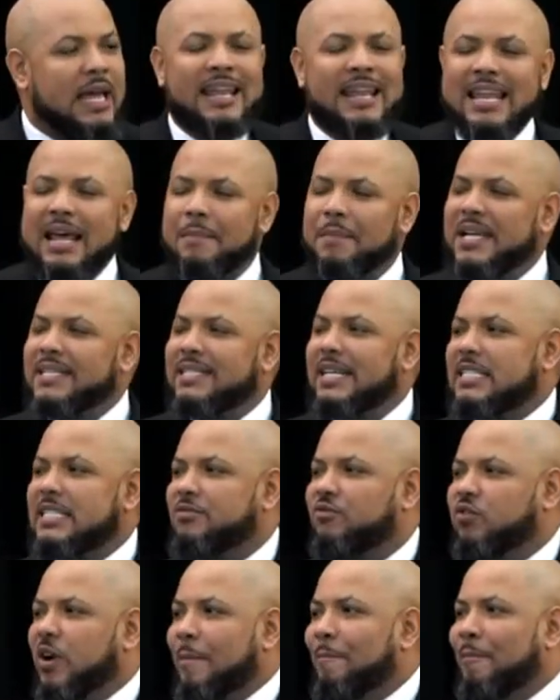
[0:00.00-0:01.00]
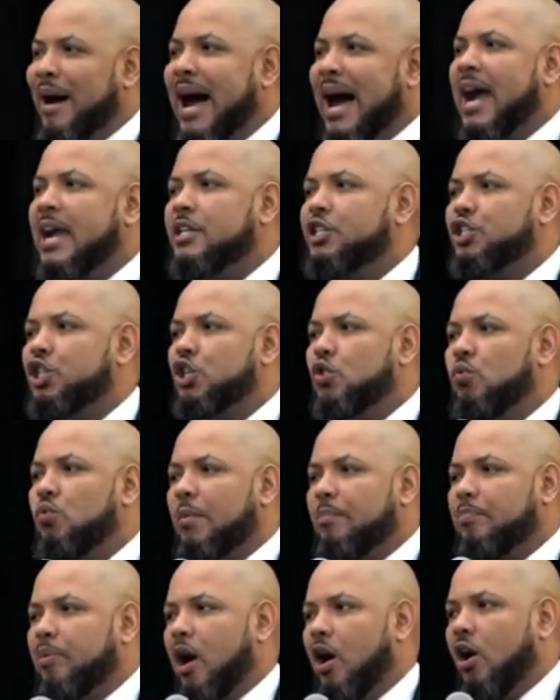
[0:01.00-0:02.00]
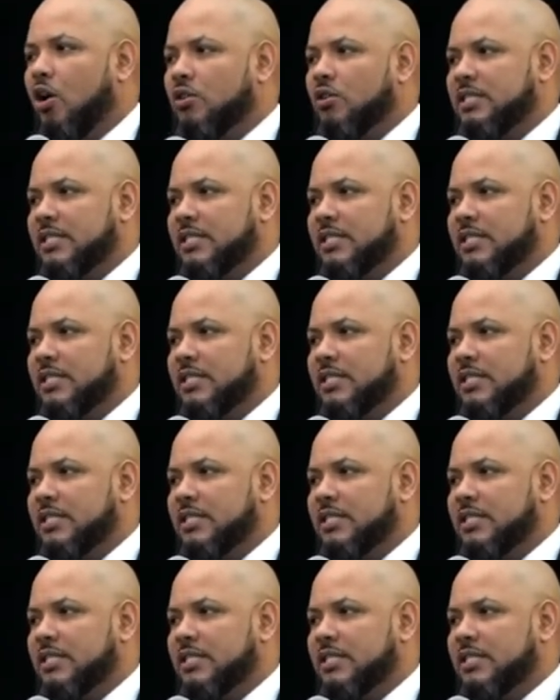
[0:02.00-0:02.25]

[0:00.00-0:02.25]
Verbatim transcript: Let me just remind you what Paul